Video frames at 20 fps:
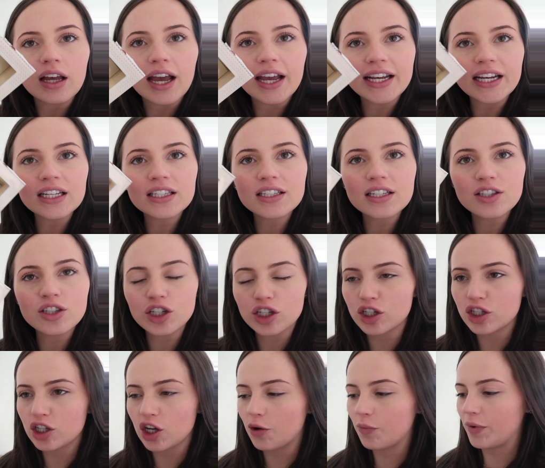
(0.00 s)
I guess because
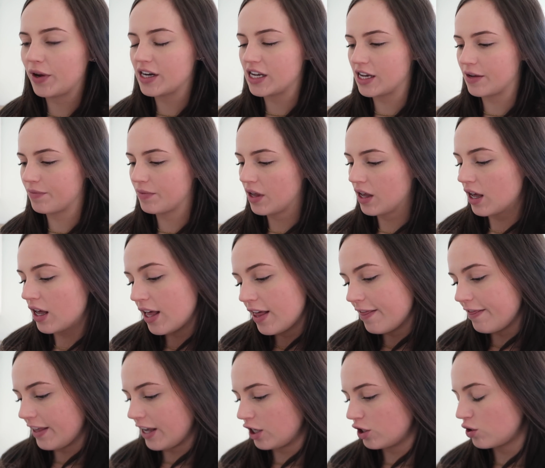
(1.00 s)
there's so many
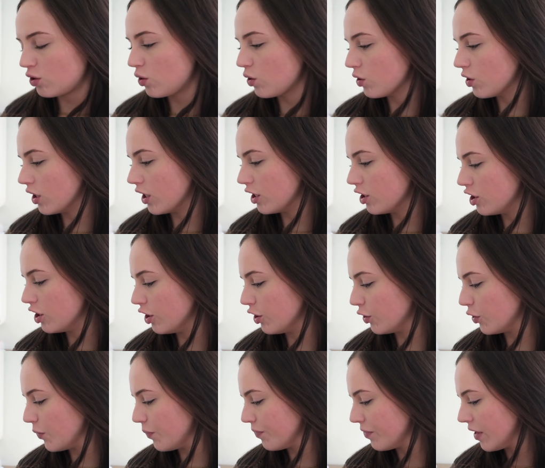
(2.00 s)
things to hold on
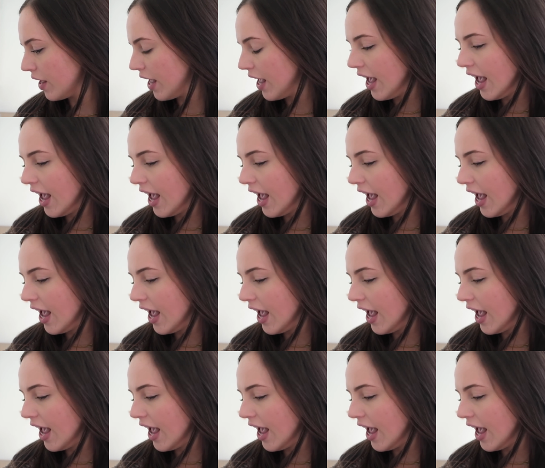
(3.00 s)
to.